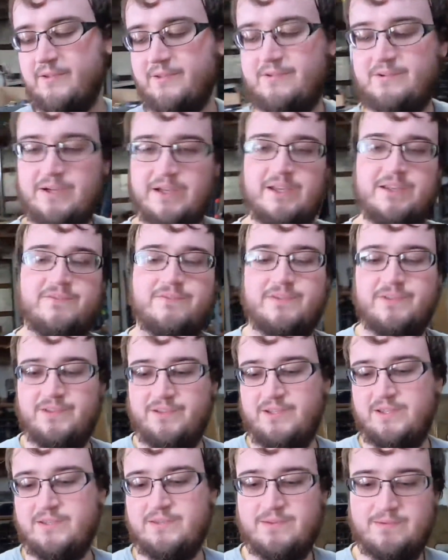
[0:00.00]
the transfer
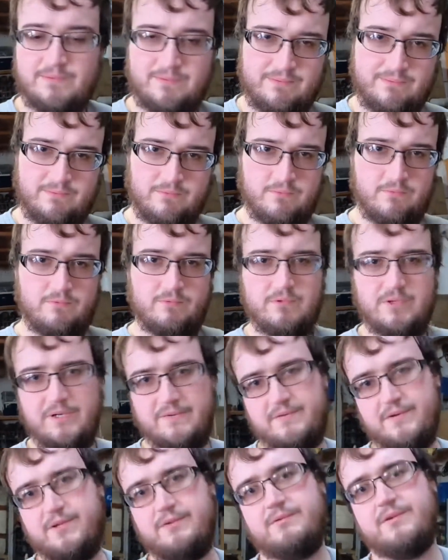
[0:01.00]
links,
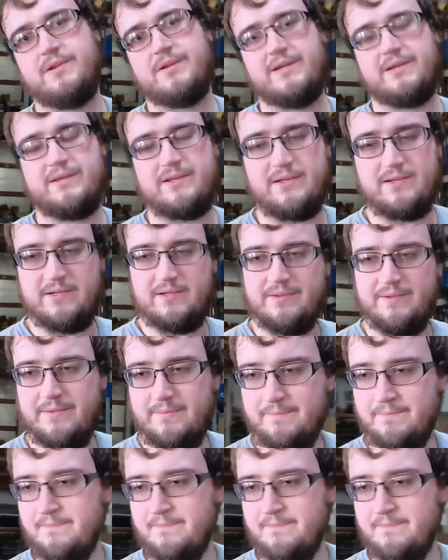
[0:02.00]
whatever you would like to call them.